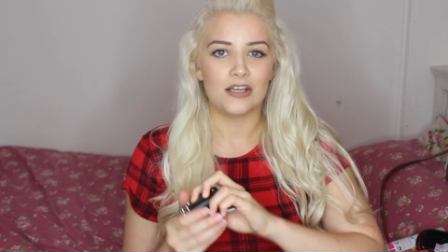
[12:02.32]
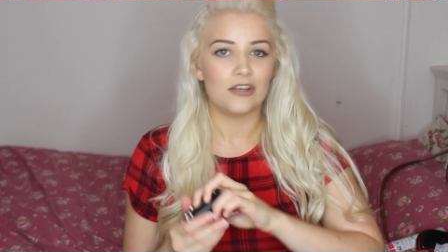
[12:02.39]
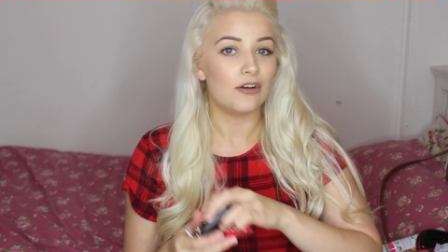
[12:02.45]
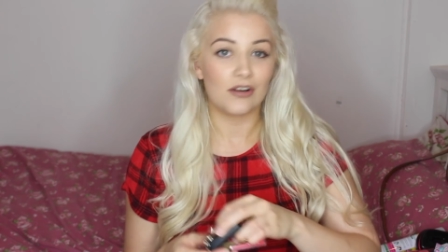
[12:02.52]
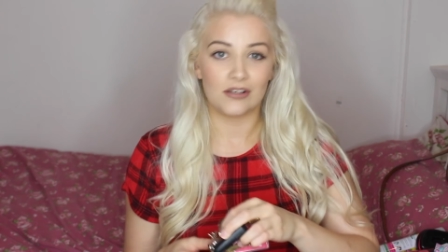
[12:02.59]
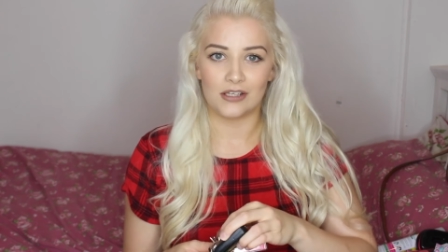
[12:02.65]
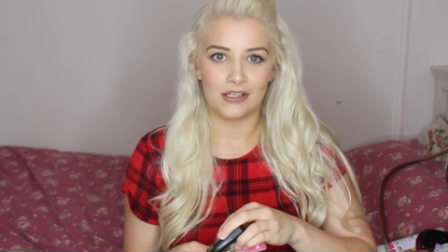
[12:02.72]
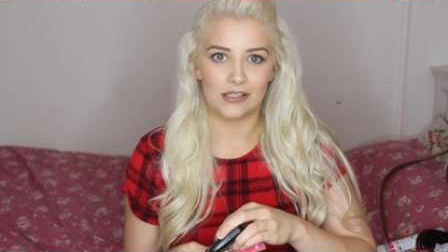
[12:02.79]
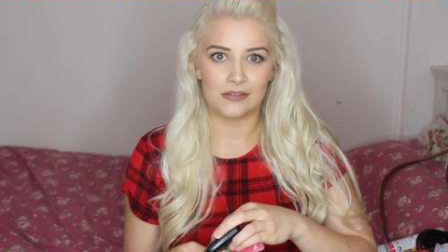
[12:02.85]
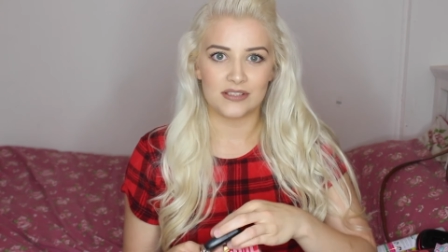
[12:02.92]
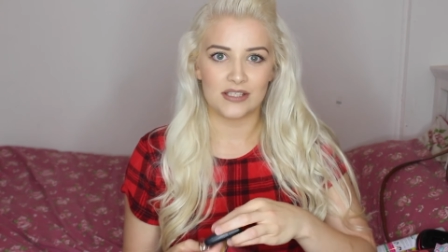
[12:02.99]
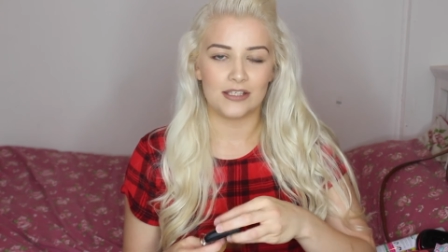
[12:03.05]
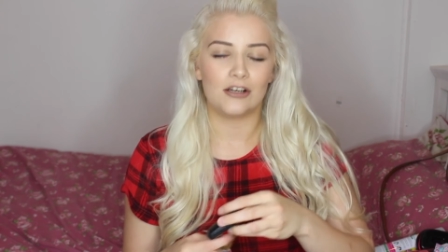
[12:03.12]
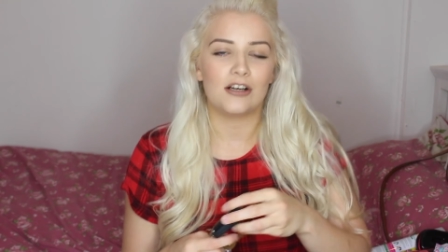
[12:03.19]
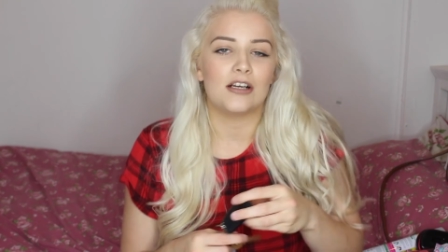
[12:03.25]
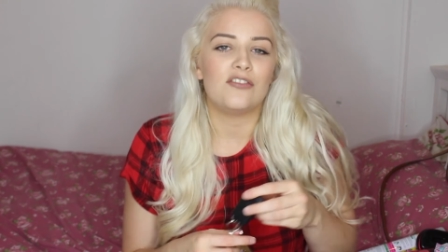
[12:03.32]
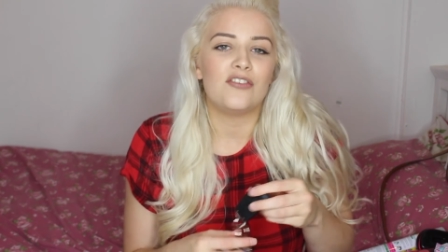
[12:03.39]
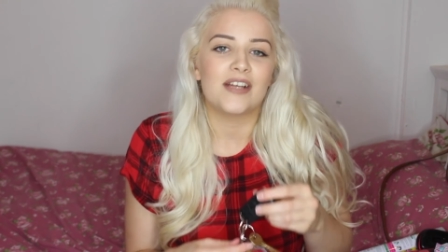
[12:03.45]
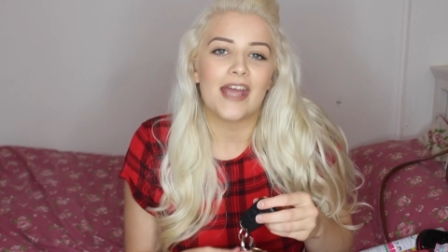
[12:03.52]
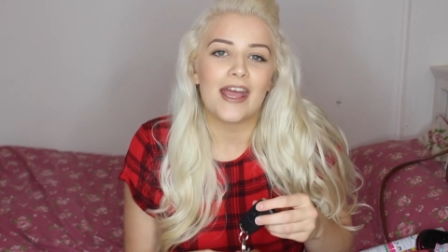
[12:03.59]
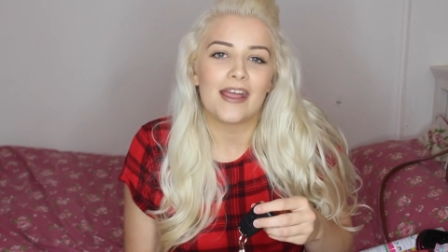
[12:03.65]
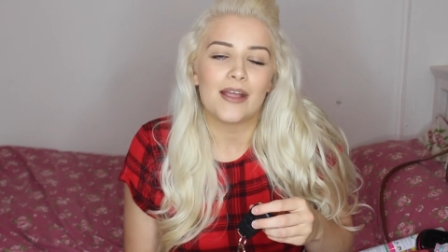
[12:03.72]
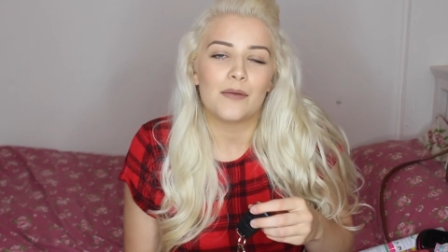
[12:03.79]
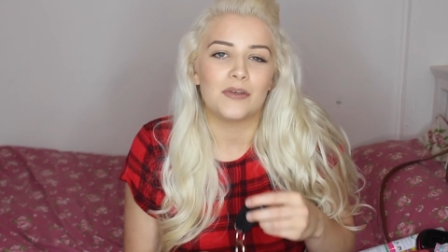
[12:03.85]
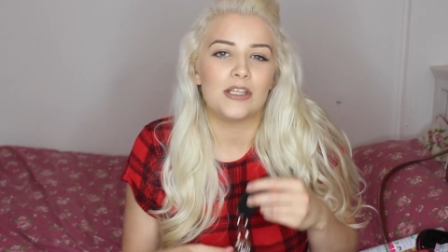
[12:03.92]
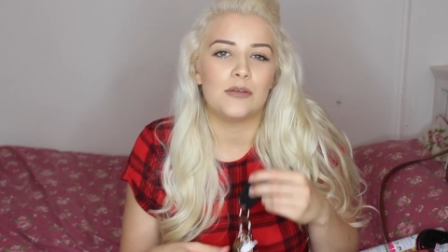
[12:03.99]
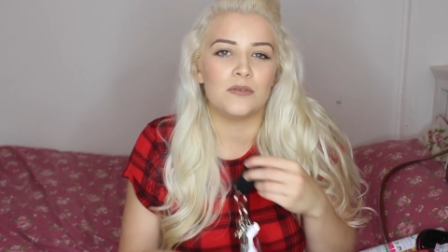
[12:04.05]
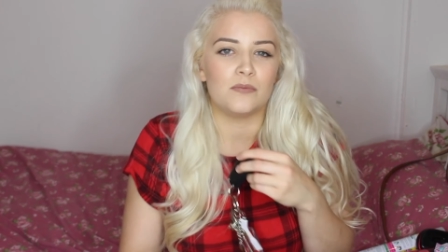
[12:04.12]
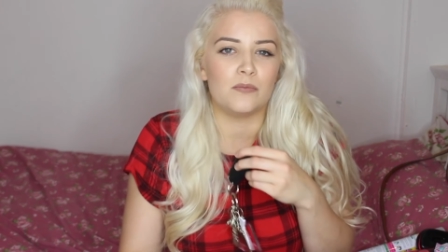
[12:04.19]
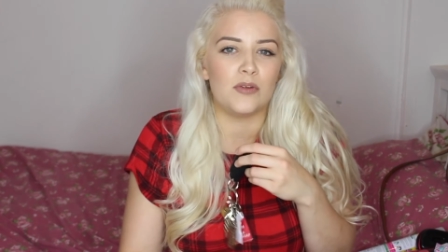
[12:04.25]
and you're not going to lose it. You're not going to forget it when
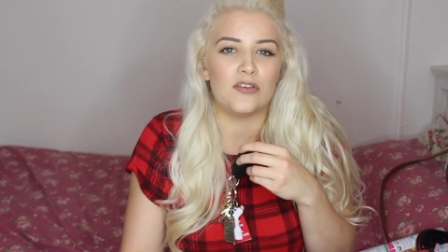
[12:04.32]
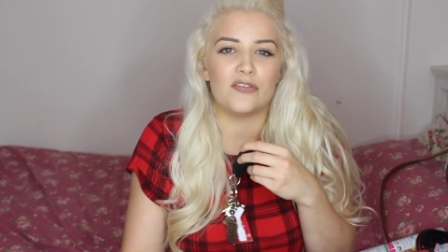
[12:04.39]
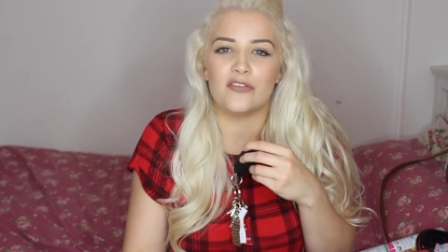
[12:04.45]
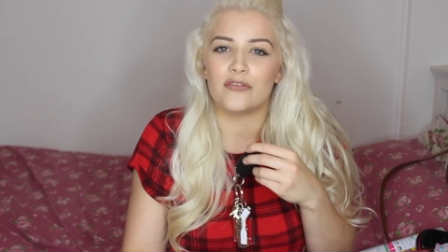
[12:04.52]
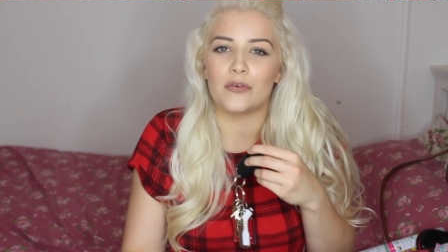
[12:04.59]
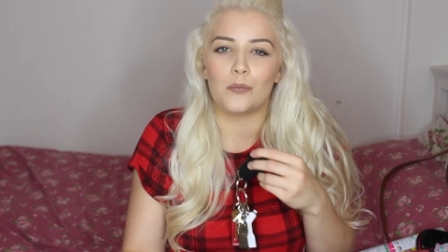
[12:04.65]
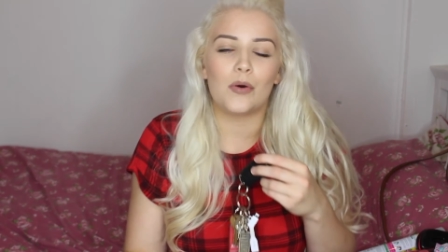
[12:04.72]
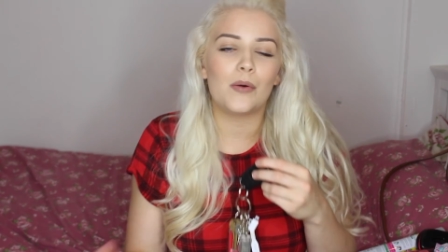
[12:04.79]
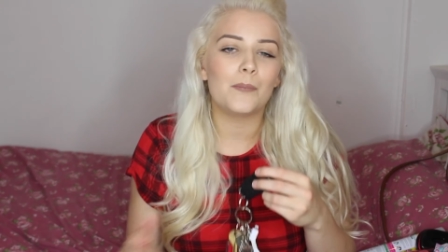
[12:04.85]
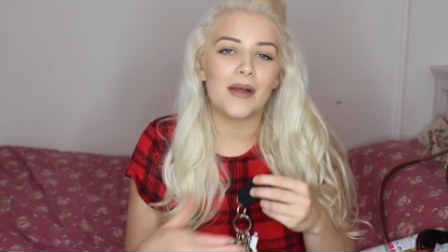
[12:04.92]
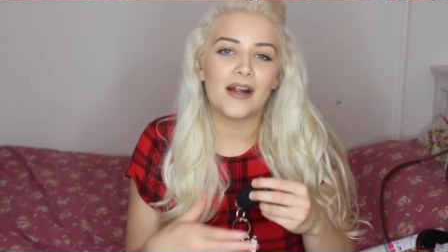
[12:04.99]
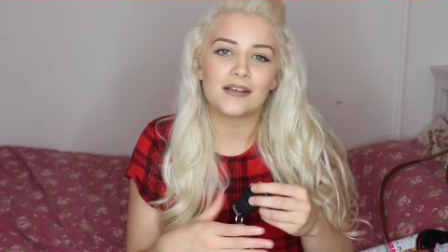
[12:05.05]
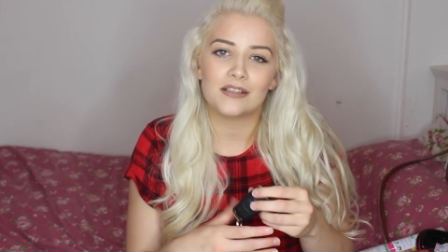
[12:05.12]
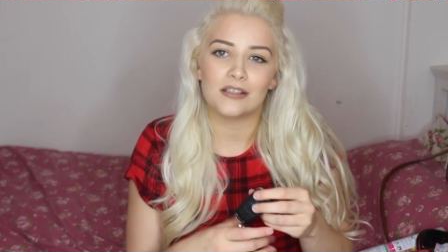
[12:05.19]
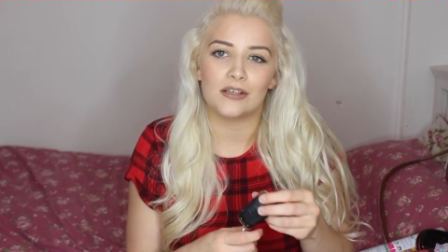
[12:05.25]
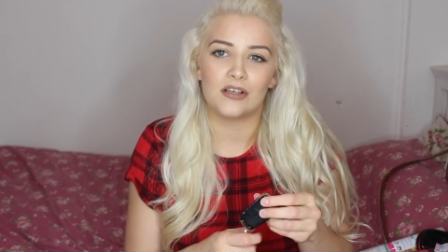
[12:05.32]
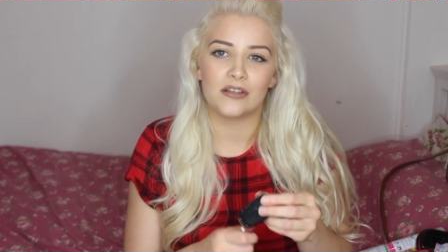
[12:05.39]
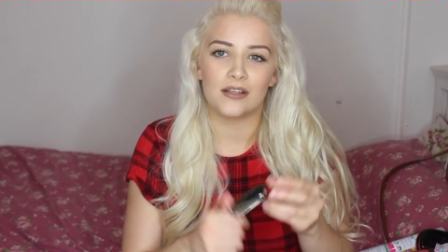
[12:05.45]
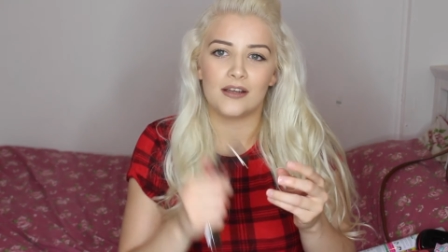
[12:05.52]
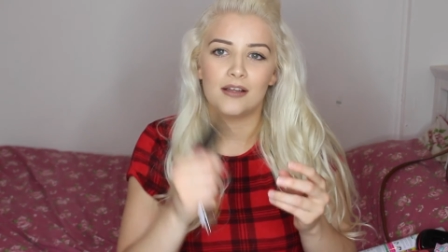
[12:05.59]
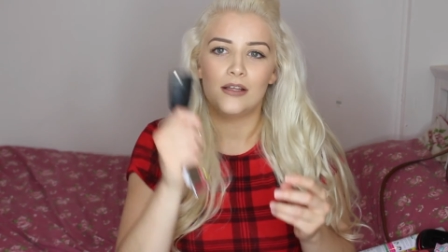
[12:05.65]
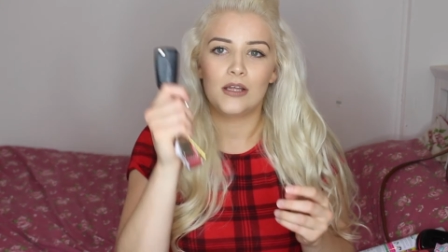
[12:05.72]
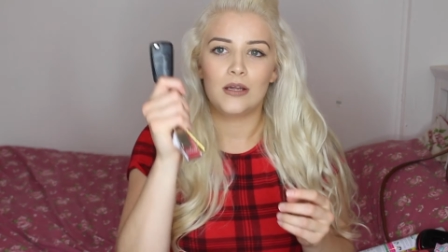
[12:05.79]
you're moving from one bag to the other